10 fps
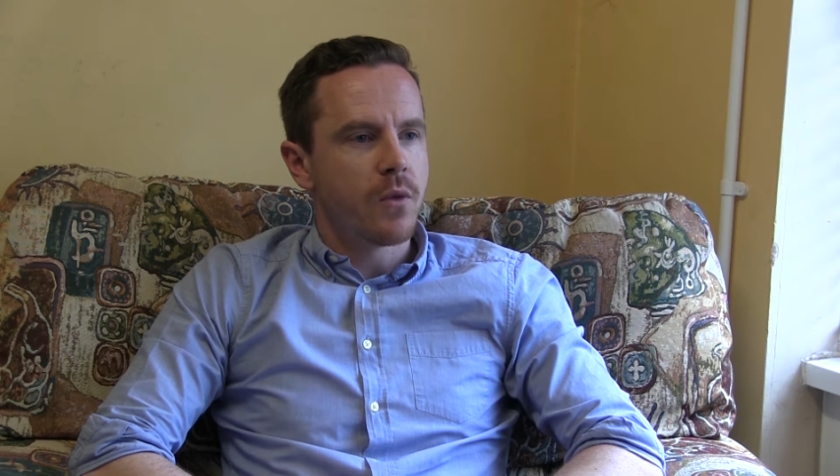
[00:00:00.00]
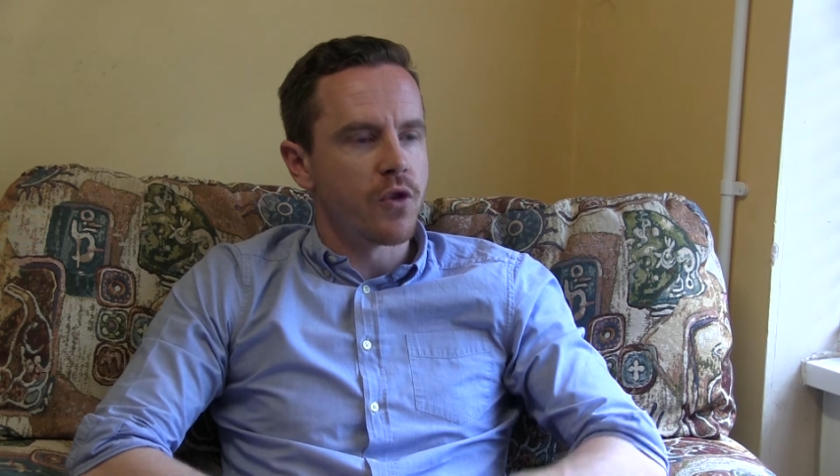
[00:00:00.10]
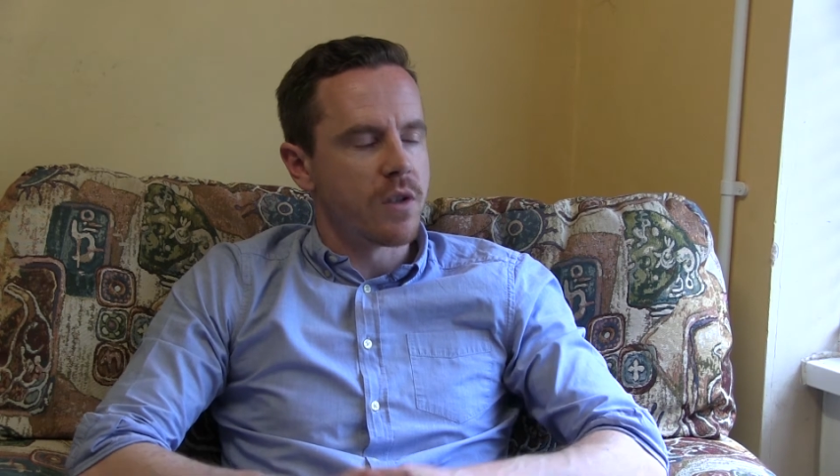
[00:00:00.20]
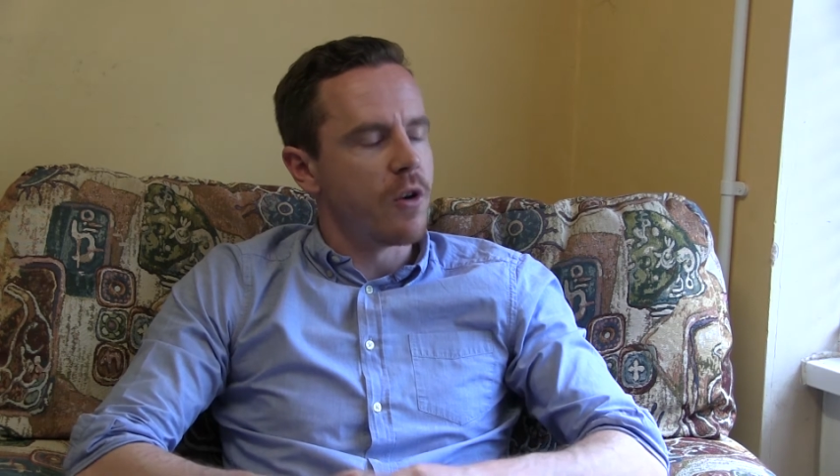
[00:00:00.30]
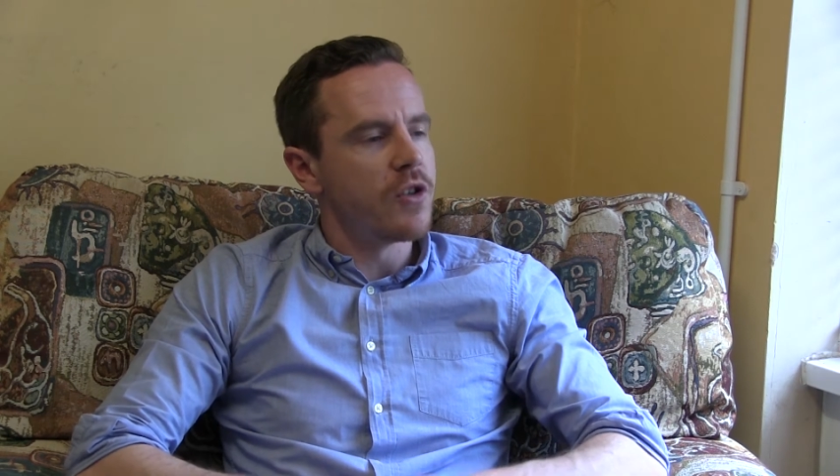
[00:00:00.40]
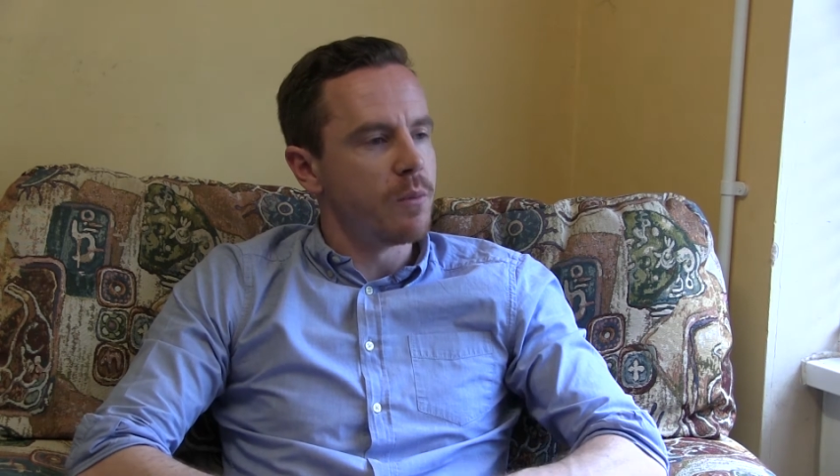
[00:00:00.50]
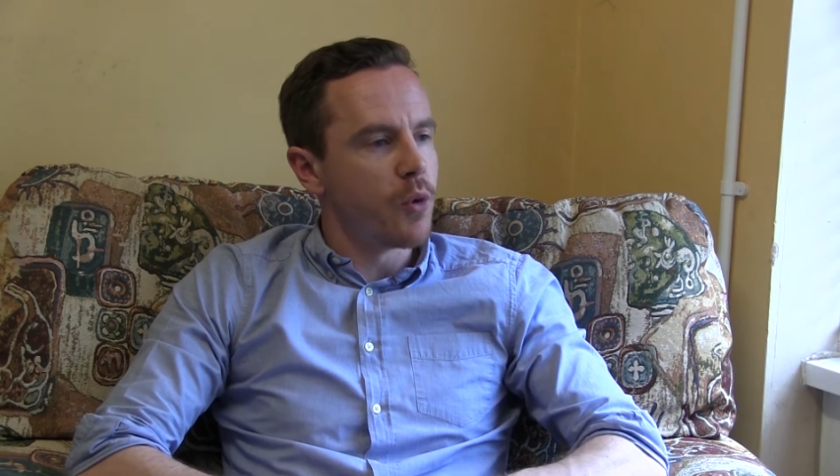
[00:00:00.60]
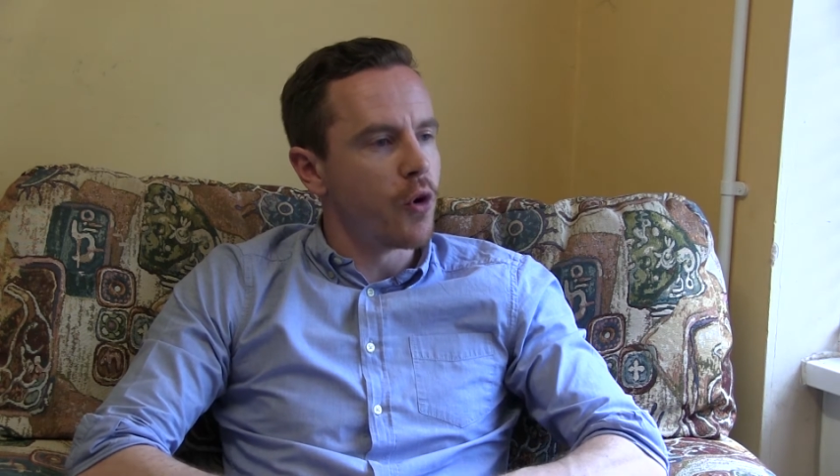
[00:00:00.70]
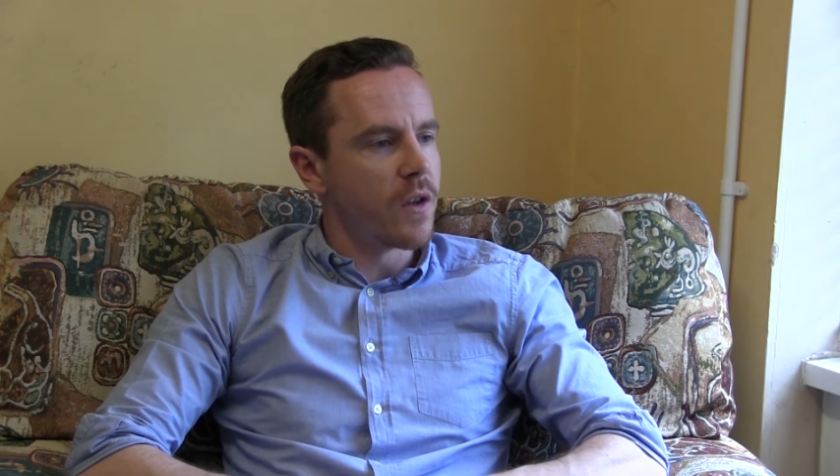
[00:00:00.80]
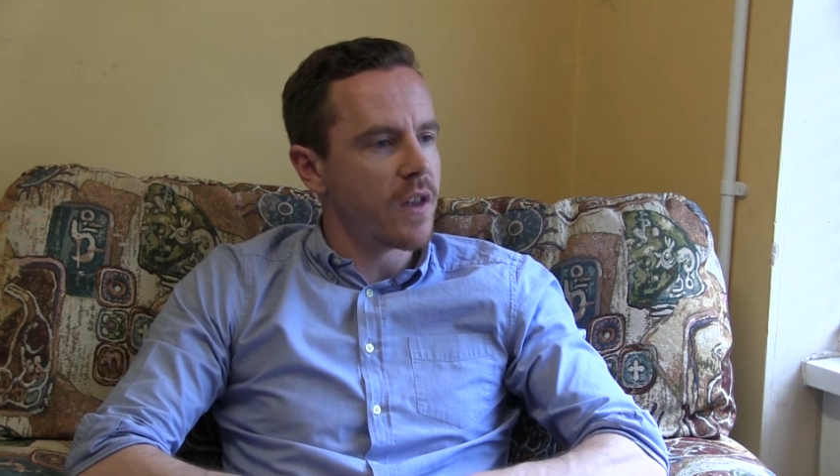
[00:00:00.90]
was the most
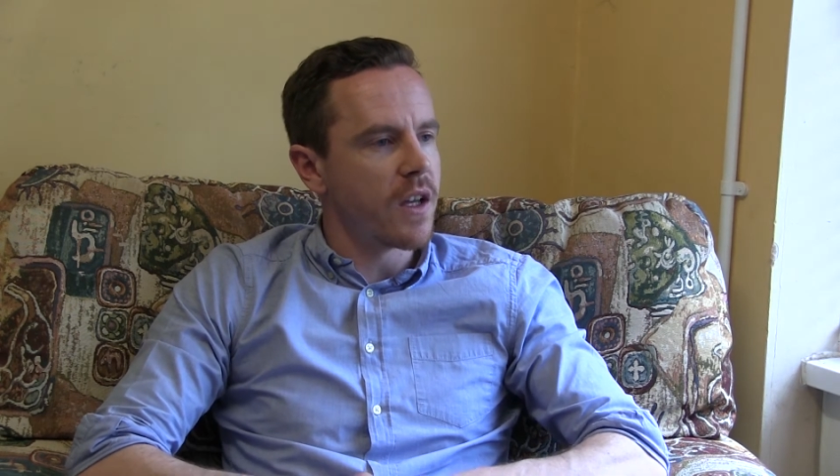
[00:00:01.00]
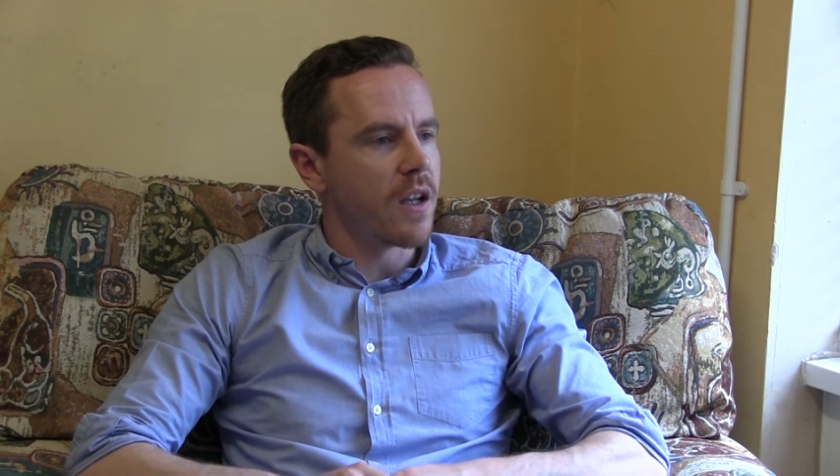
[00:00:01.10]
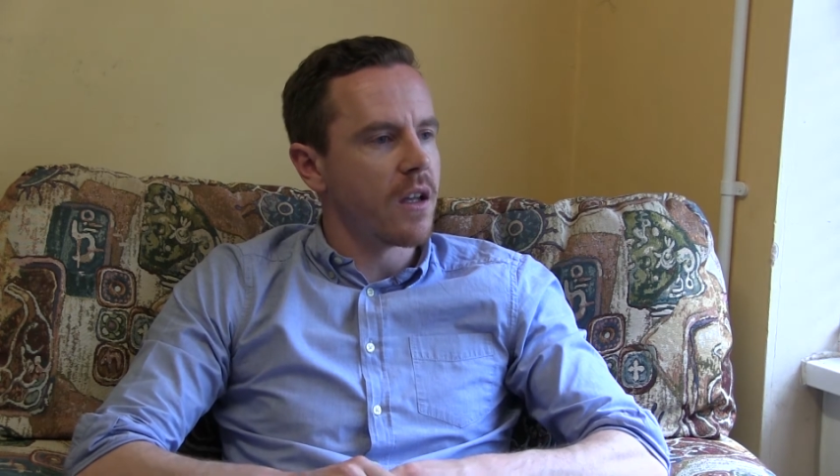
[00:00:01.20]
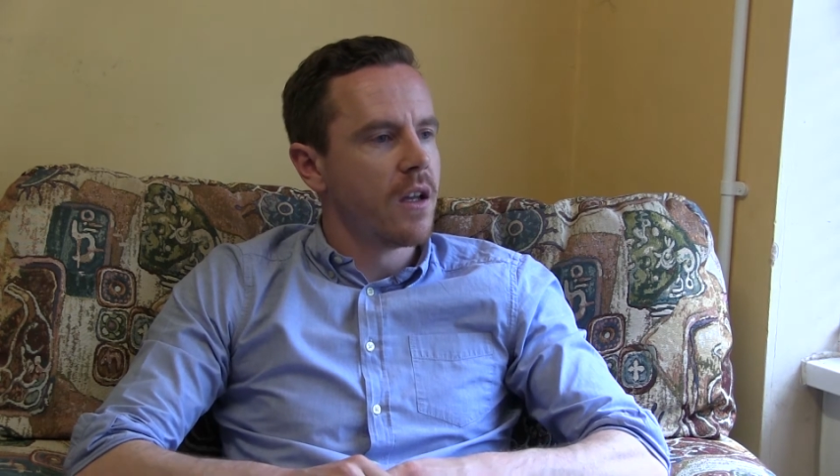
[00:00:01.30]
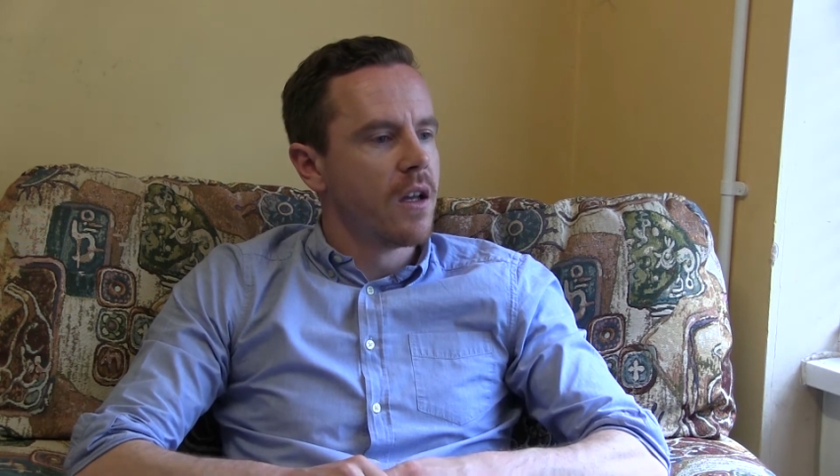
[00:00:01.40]
important thing.